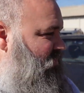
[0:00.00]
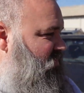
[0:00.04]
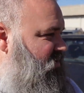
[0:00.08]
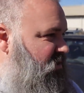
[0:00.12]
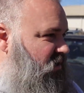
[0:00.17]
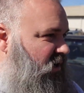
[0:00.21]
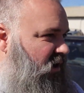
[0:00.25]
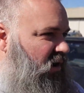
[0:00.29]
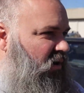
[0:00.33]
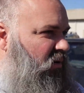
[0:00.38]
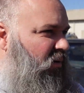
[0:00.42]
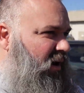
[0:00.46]

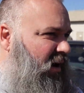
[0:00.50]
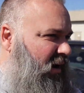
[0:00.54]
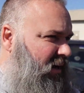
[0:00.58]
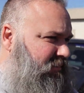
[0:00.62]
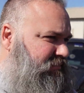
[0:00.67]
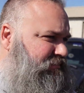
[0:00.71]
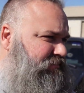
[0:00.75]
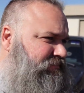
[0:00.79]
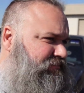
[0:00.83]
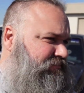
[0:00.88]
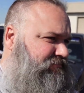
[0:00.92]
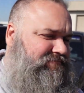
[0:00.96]

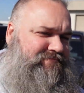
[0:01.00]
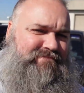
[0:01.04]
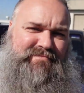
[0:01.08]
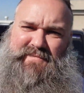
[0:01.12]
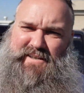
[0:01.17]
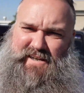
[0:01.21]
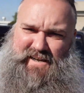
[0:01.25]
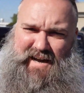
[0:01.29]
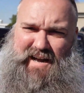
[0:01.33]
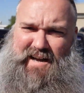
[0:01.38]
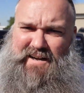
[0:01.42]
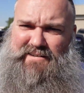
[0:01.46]
So
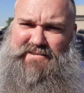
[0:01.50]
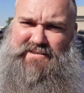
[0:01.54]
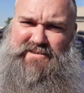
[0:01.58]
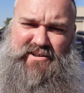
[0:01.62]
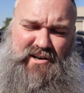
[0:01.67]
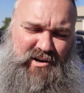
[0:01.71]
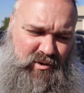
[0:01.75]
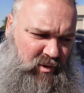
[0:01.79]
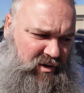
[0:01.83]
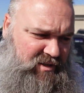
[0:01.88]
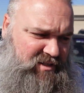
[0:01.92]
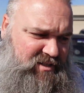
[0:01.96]
yeah,
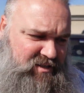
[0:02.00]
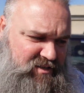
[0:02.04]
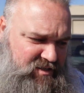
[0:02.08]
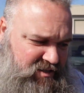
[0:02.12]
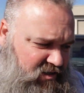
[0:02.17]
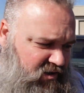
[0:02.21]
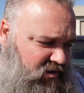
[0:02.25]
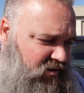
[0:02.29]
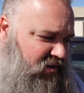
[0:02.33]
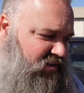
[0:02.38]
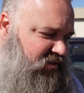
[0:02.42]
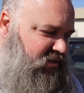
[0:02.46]
so what you
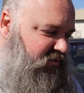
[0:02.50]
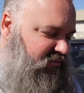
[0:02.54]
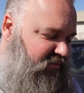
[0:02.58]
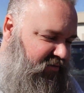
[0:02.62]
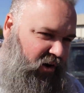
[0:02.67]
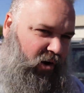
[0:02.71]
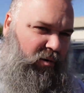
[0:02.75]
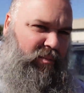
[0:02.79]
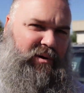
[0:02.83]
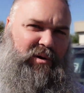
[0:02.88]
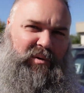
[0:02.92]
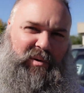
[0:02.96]
do is you
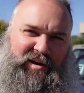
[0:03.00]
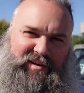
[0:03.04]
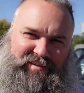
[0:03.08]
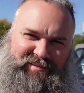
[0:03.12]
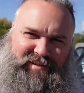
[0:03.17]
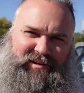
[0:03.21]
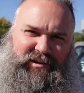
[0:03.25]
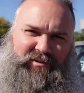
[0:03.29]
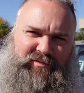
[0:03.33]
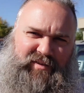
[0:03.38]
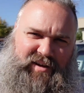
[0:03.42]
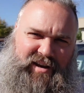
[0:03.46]
film a quick
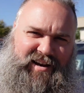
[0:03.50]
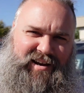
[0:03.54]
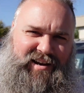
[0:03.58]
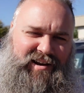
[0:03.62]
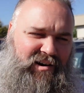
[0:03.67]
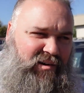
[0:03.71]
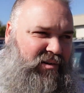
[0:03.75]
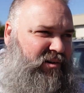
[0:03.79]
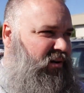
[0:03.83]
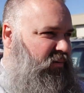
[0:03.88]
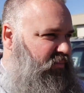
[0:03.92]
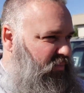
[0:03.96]
little
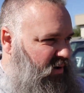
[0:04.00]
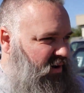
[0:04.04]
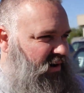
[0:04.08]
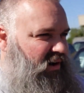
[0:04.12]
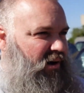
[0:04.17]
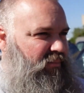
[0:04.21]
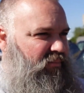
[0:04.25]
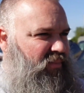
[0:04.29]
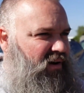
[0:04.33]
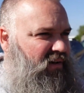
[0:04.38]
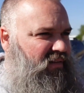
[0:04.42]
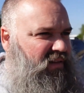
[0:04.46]
video and you put it
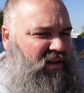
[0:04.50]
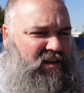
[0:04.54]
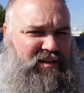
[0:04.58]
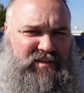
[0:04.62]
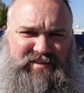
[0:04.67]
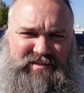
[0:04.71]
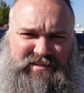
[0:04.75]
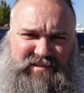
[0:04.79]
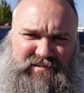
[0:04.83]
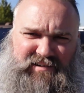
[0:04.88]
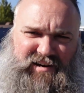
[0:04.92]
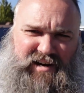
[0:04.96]
up on the
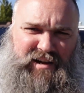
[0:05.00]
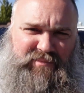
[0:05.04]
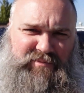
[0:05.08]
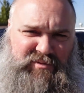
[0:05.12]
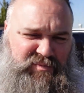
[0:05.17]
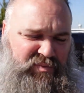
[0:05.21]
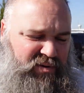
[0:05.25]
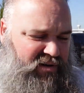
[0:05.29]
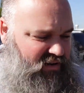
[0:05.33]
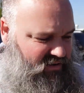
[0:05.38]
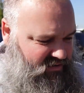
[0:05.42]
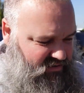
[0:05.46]

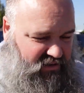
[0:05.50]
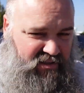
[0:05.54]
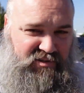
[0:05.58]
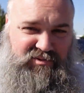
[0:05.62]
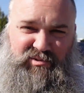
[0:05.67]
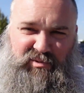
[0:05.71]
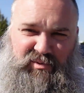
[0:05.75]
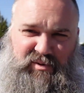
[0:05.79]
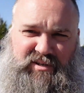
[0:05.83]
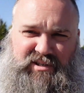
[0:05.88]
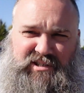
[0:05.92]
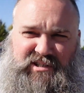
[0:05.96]
Instagrams, because
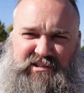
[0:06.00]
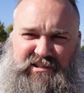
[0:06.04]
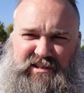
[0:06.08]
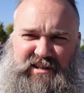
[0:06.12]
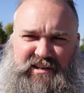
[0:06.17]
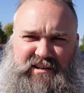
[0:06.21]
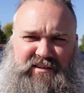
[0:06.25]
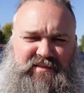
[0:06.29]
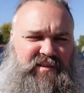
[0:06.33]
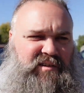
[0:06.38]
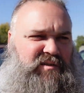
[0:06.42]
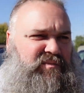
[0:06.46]
that's what we do
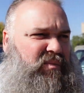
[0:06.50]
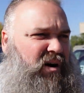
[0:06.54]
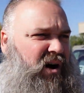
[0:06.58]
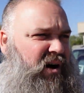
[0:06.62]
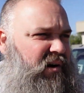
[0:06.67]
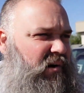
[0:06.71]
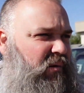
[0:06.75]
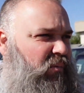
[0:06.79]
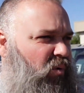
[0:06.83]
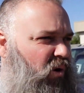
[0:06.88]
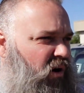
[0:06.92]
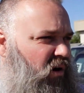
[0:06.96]
here in this
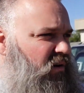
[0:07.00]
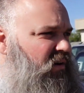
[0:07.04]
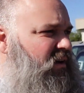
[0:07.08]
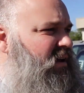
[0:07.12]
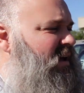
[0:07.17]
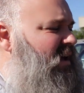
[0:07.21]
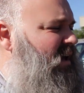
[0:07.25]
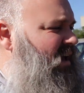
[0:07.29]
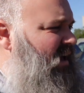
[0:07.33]
modern world.